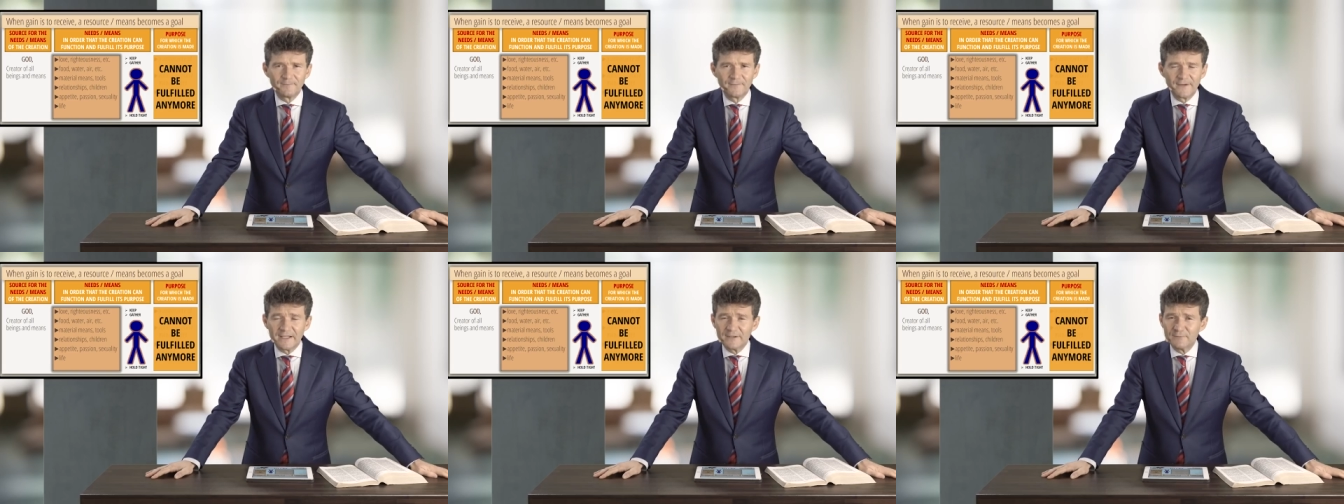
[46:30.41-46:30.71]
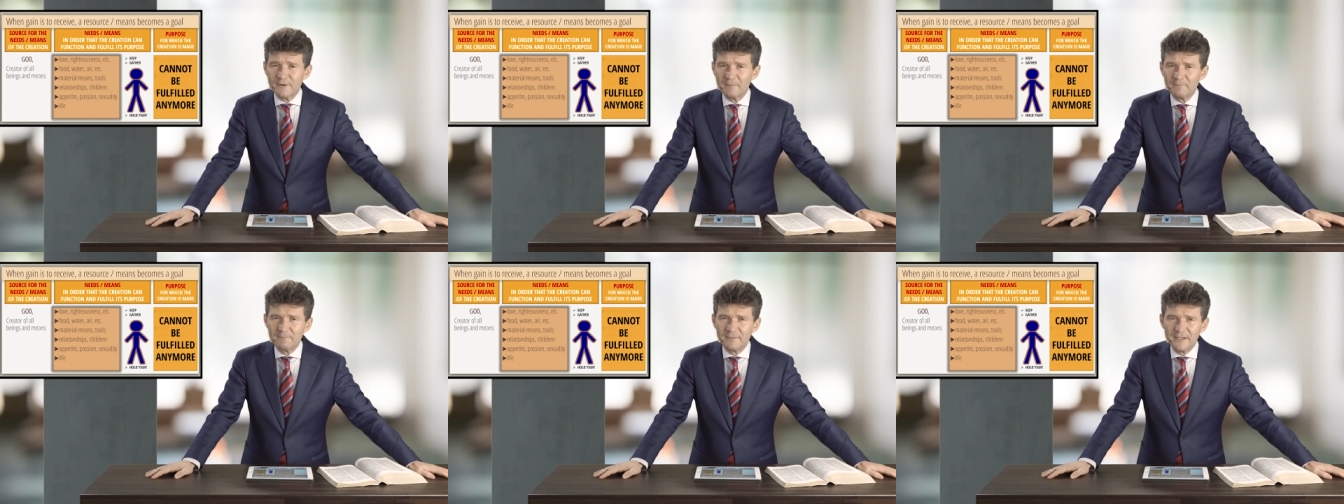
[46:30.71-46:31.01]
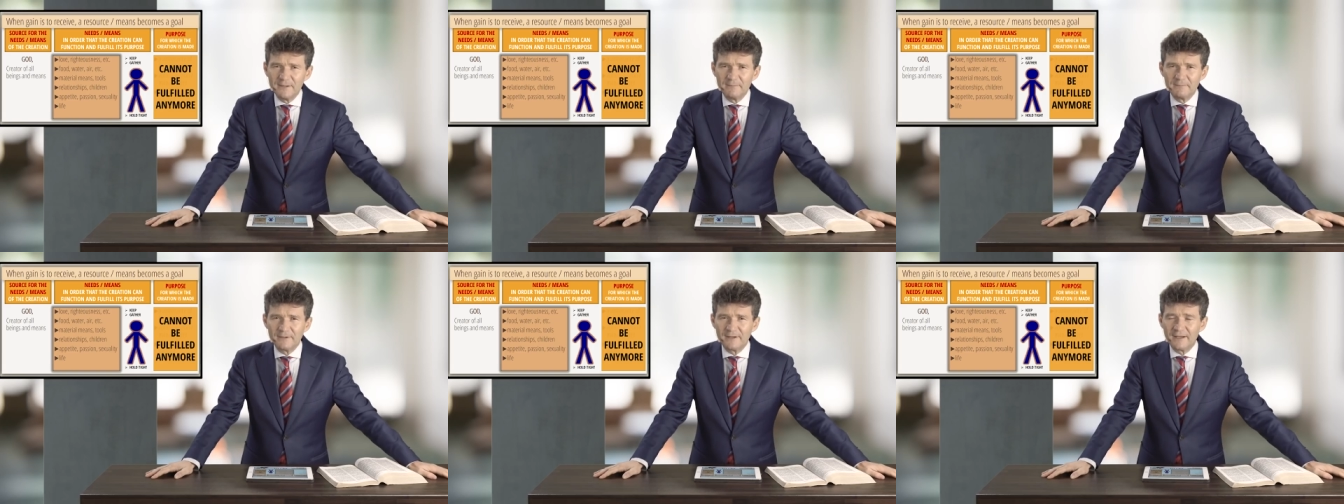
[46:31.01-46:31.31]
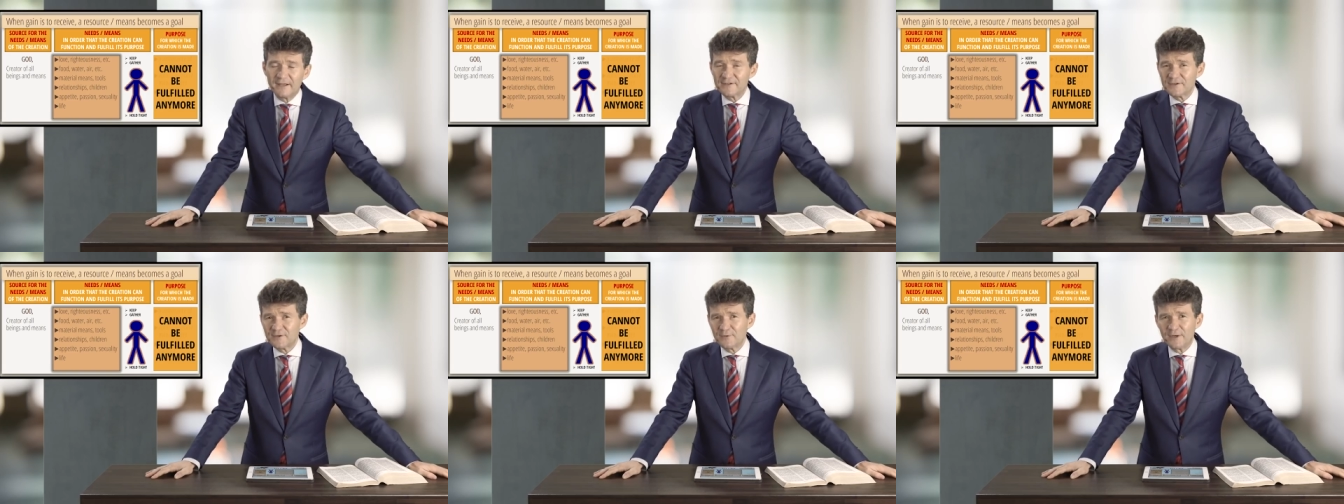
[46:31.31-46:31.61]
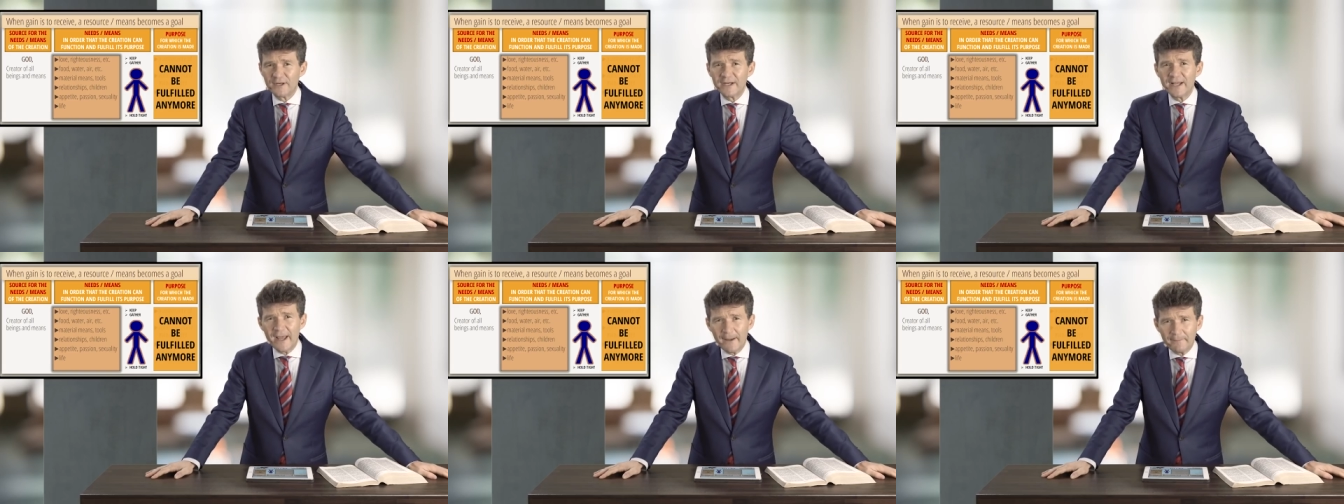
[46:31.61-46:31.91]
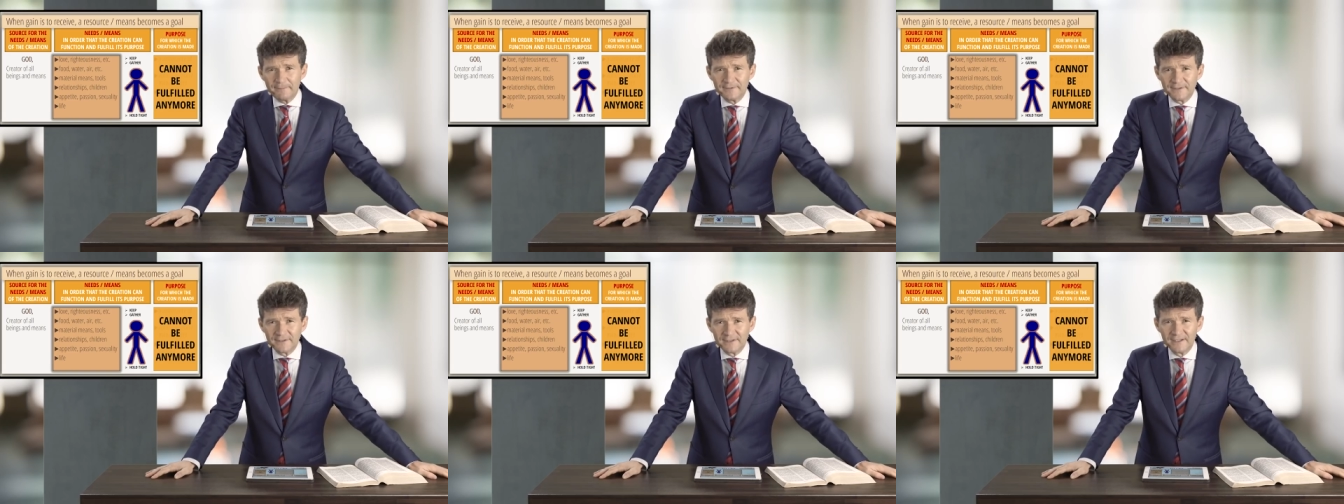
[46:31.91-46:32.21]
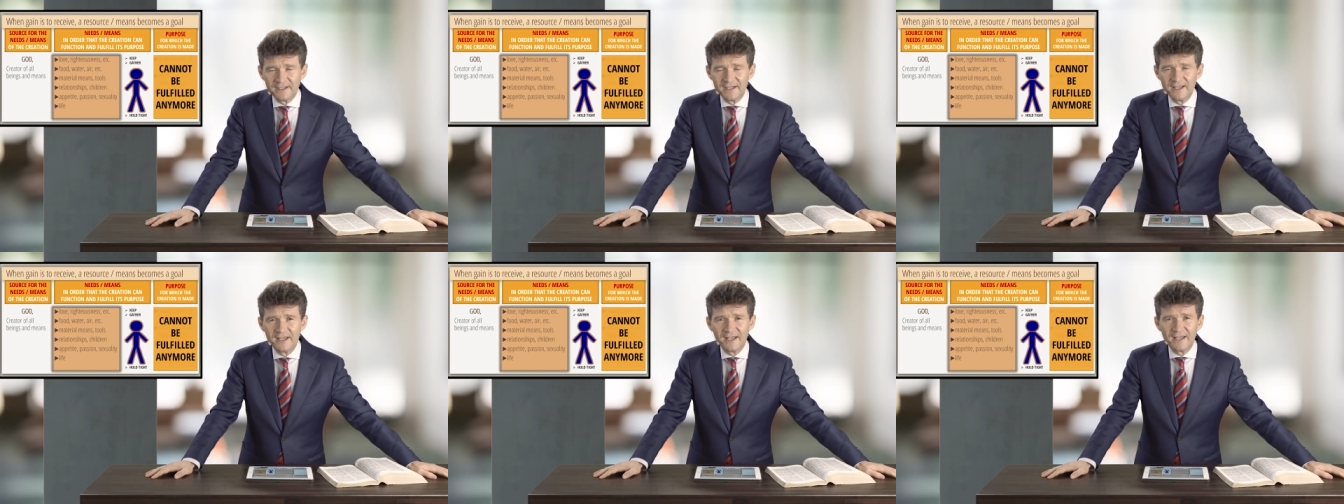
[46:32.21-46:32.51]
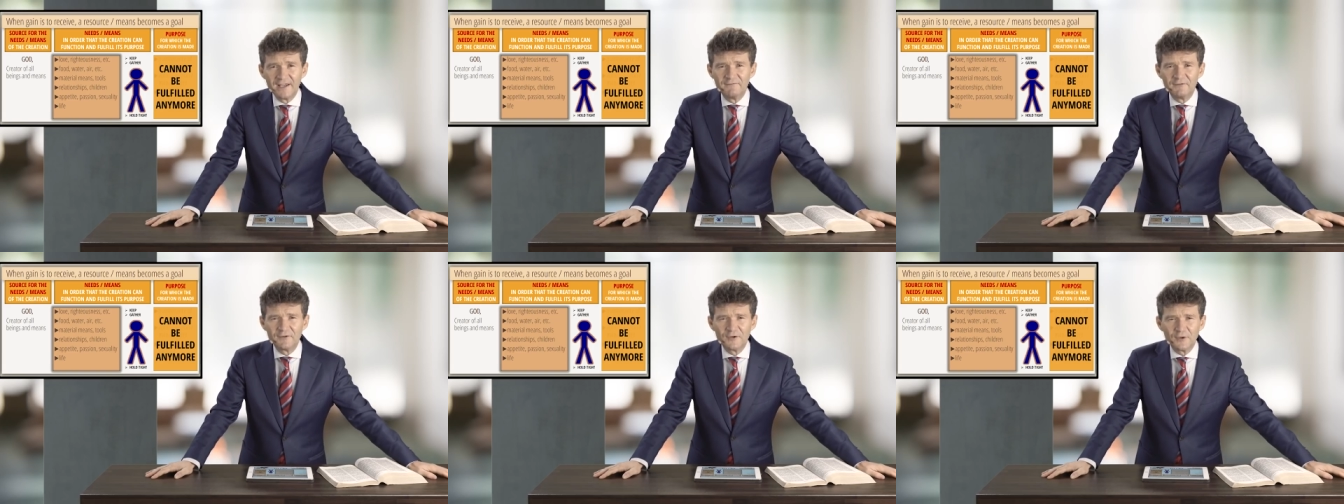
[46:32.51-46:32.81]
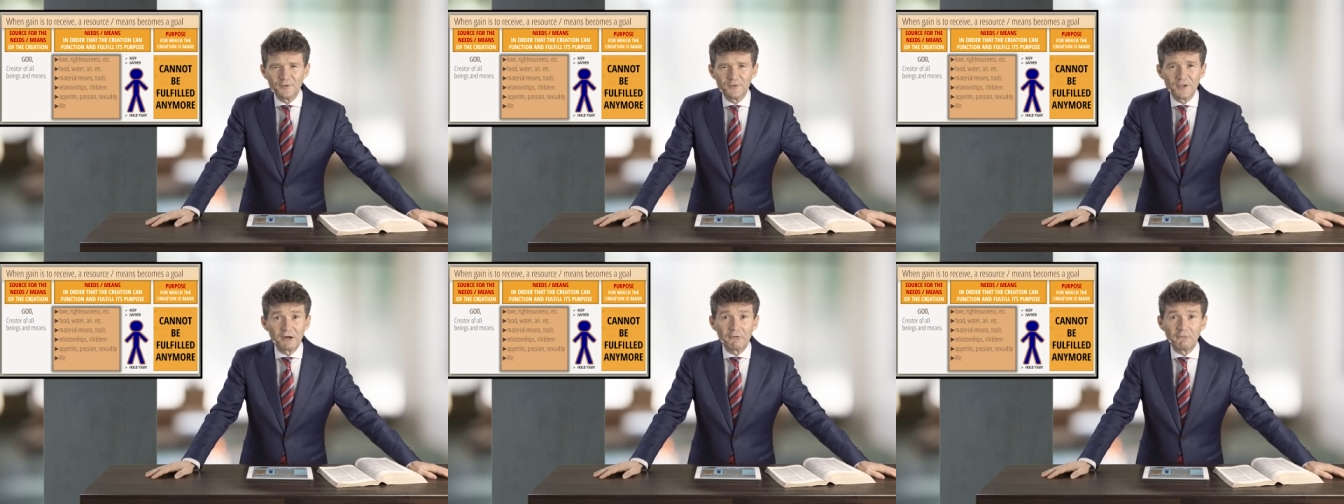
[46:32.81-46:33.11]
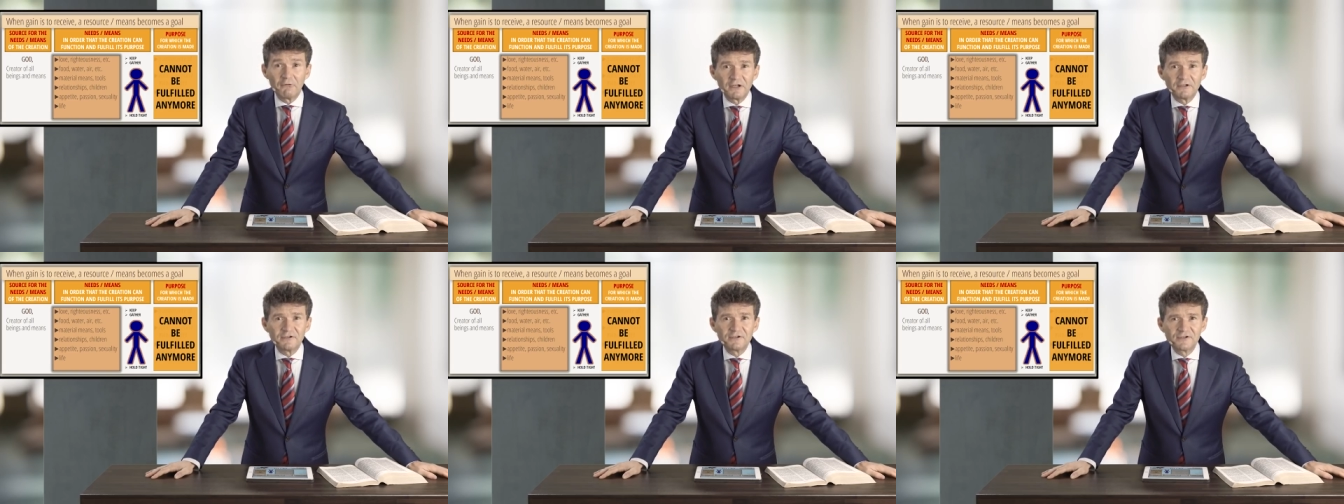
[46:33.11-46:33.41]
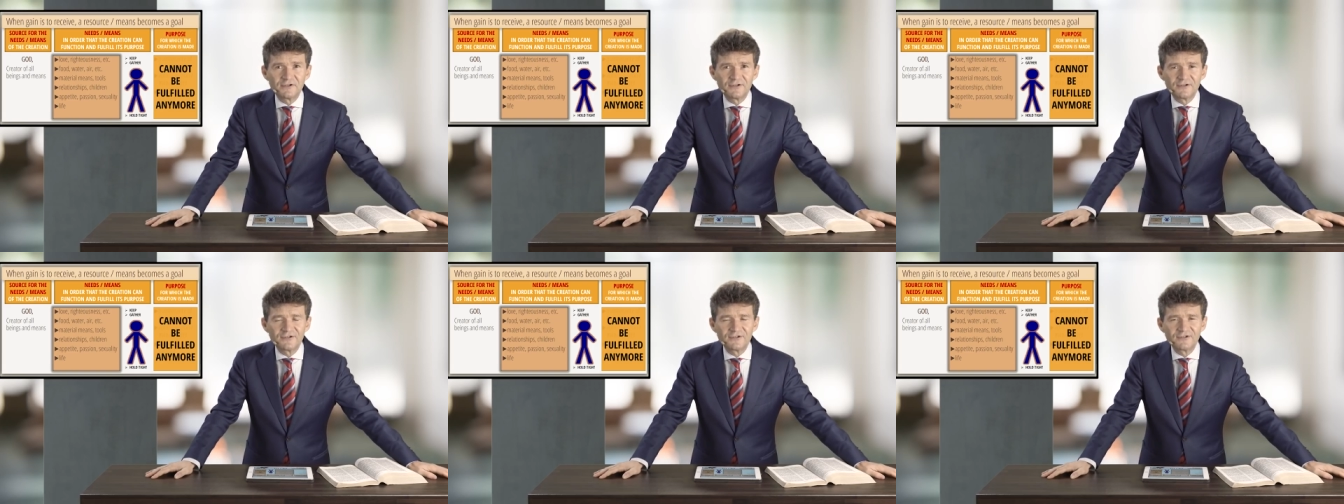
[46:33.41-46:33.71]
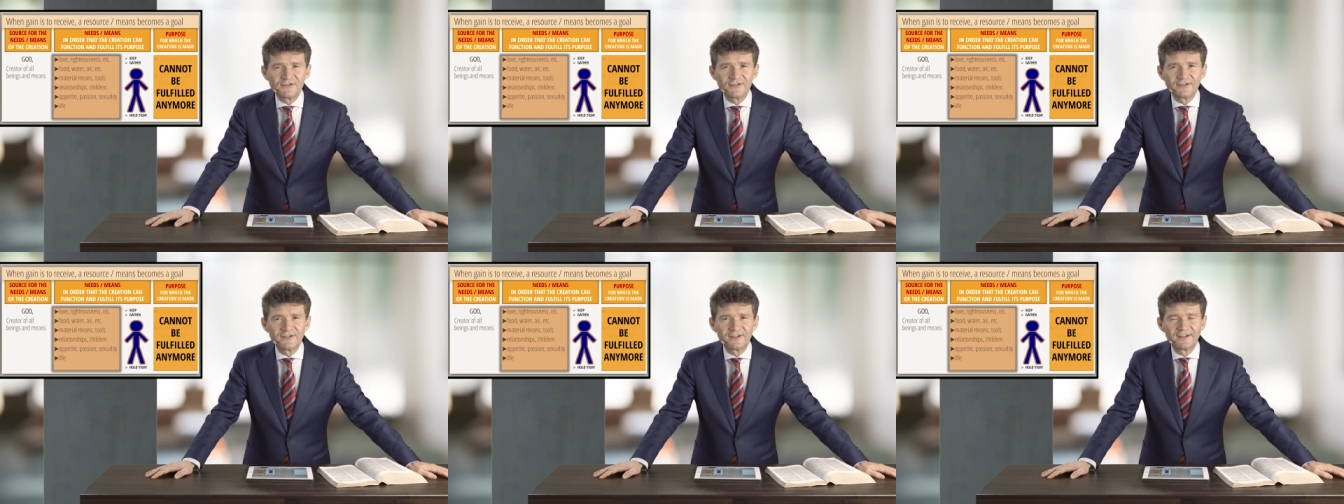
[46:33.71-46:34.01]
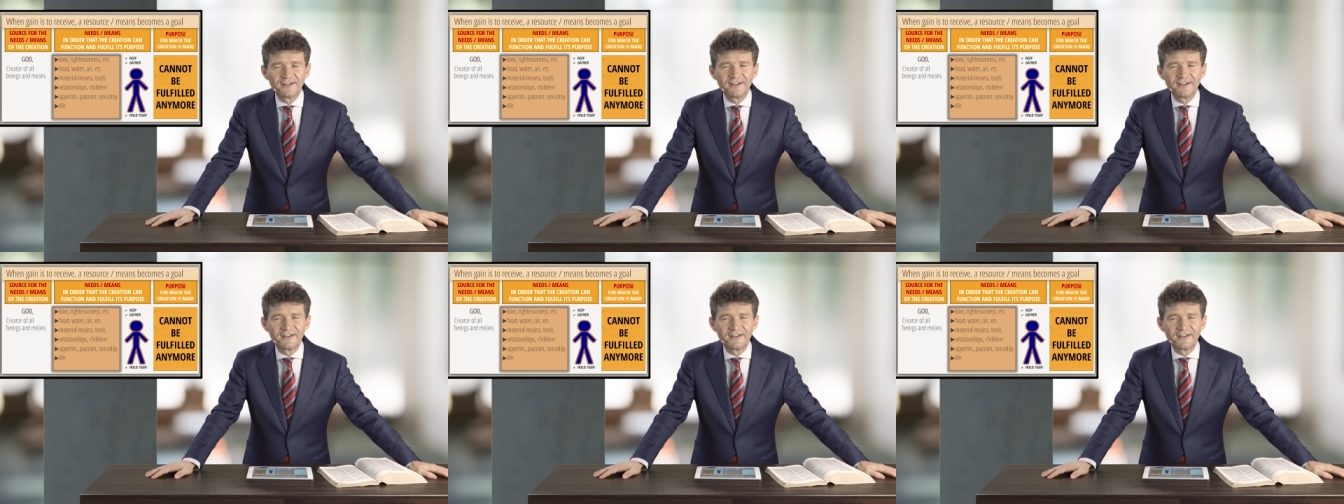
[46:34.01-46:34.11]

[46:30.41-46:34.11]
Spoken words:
That's why people are so unhappy, even though they are rich.